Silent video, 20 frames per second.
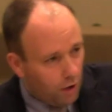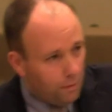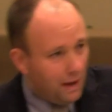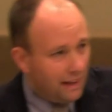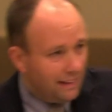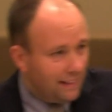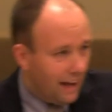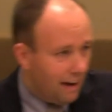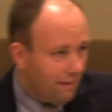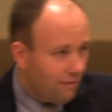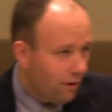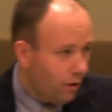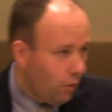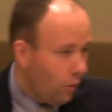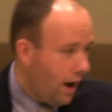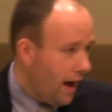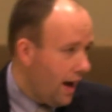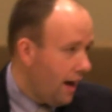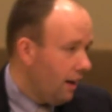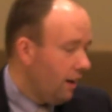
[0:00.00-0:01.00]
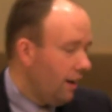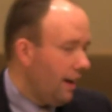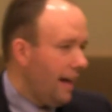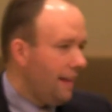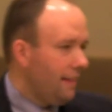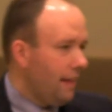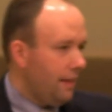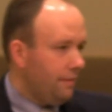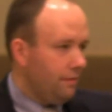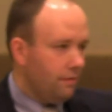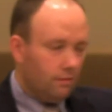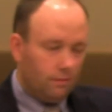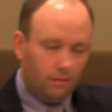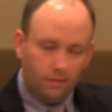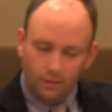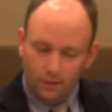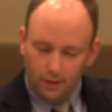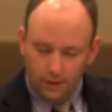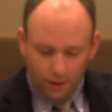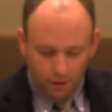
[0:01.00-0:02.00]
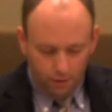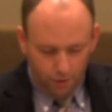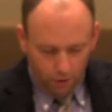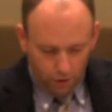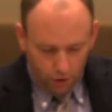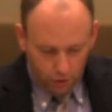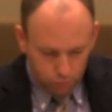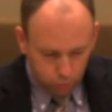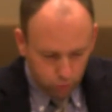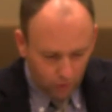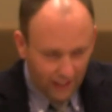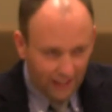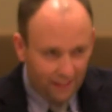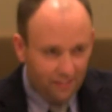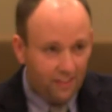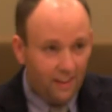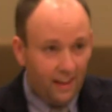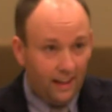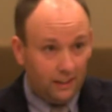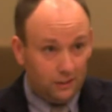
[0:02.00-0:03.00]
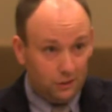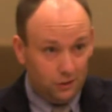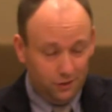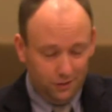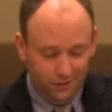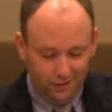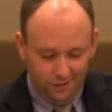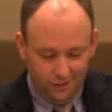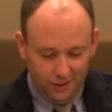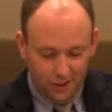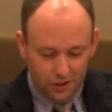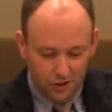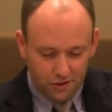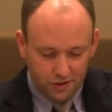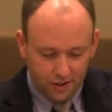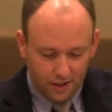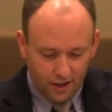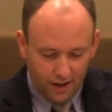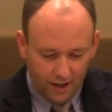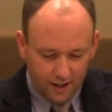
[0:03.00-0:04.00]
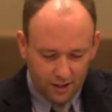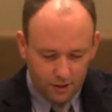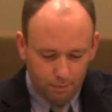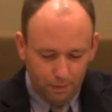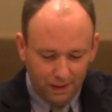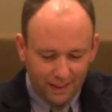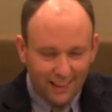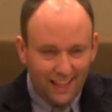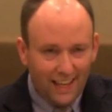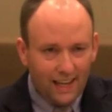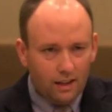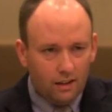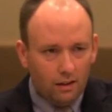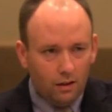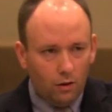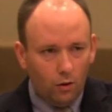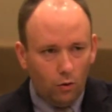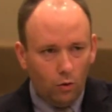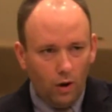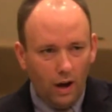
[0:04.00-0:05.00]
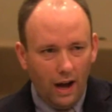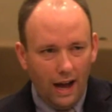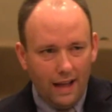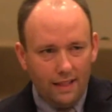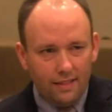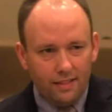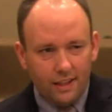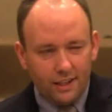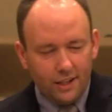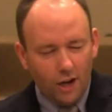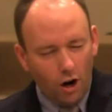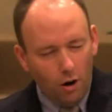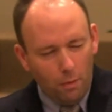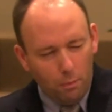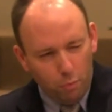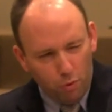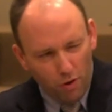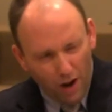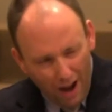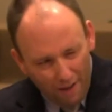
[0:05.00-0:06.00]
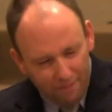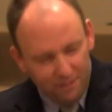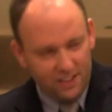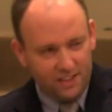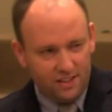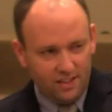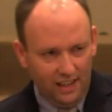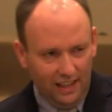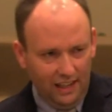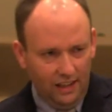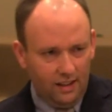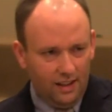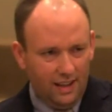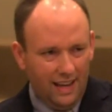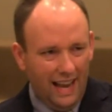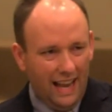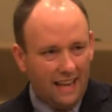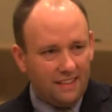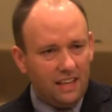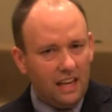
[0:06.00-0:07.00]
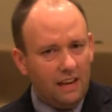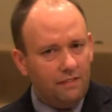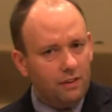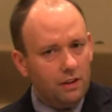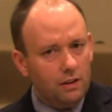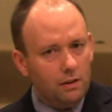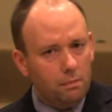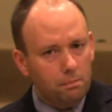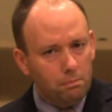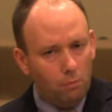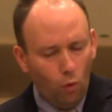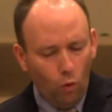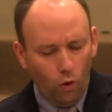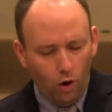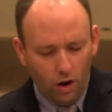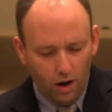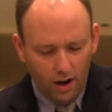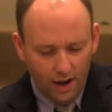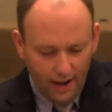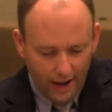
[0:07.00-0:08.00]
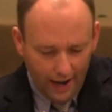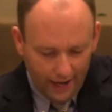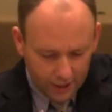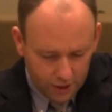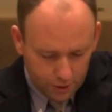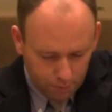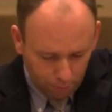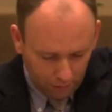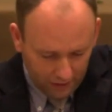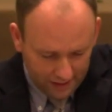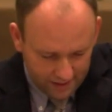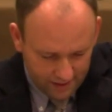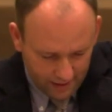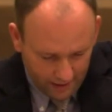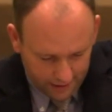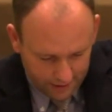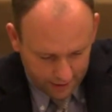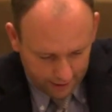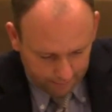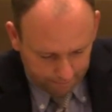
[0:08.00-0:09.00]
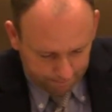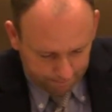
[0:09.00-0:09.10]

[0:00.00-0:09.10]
about that for a while, and there's plenty of things to discuss, but then the term prophecy is even more explicit.